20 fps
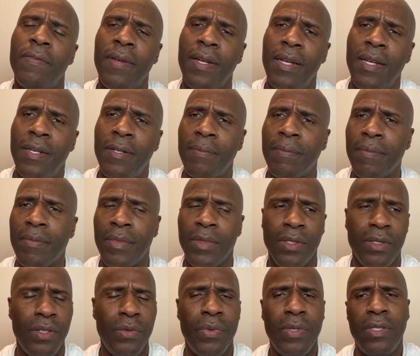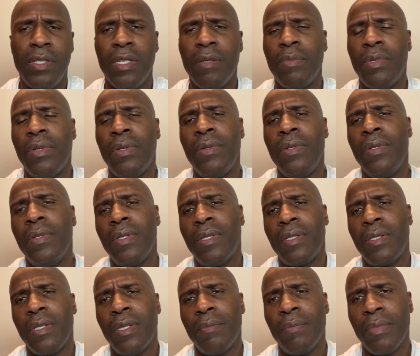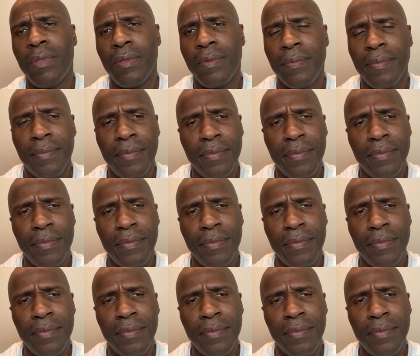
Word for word: fam. You resemble who you assemble.